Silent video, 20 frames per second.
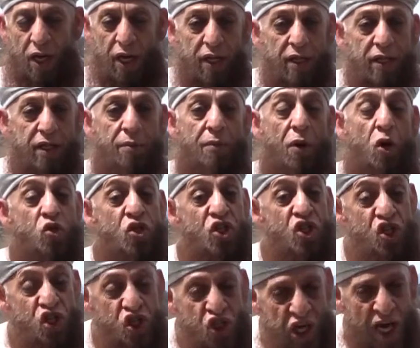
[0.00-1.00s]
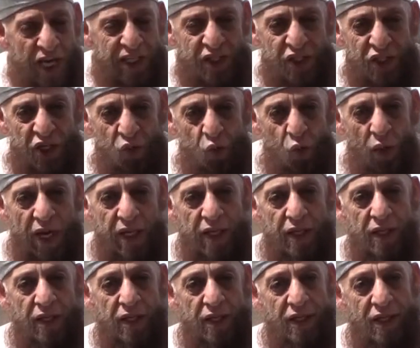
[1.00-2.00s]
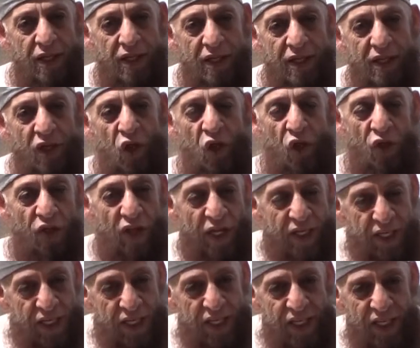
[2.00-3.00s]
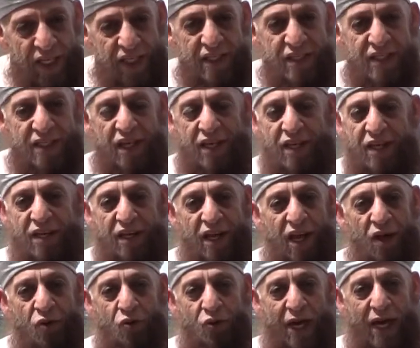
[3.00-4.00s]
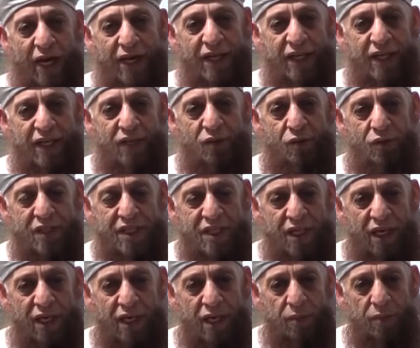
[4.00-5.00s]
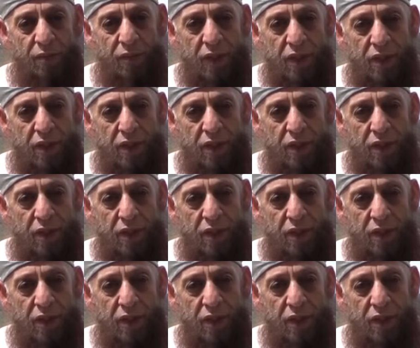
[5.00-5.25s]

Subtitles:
in the most gentle way that he sallallahu alayhi wasallam